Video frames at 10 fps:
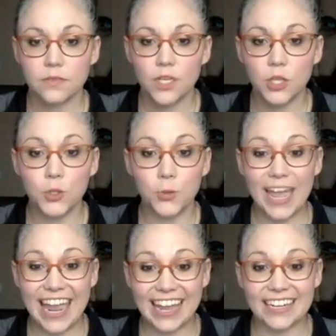You
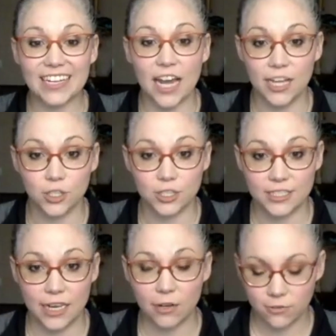can cut
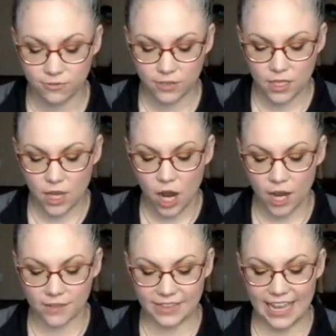yourself
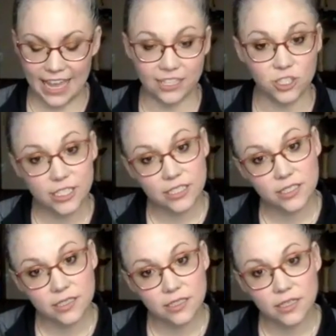on the
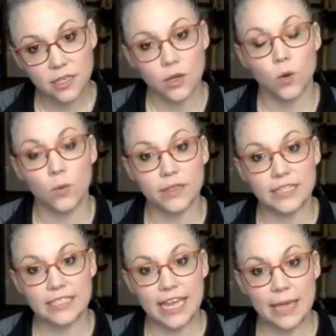edges with the
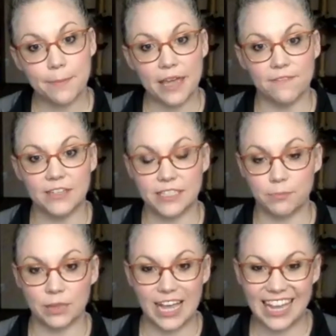tape if it's
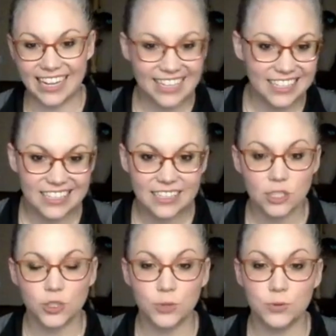applied
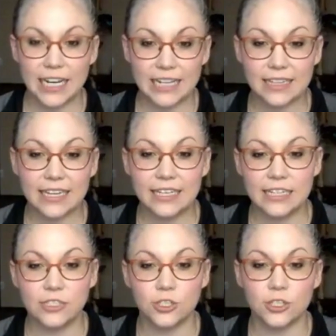too tightly in
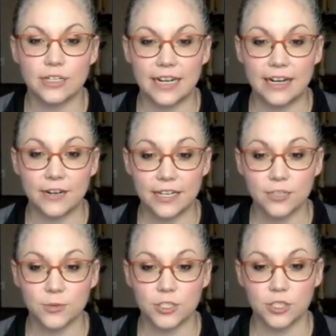certain areas,
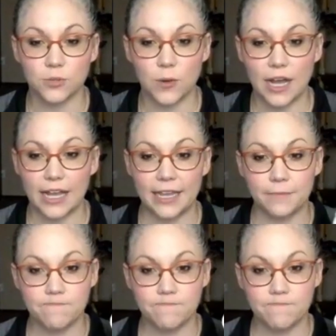which is why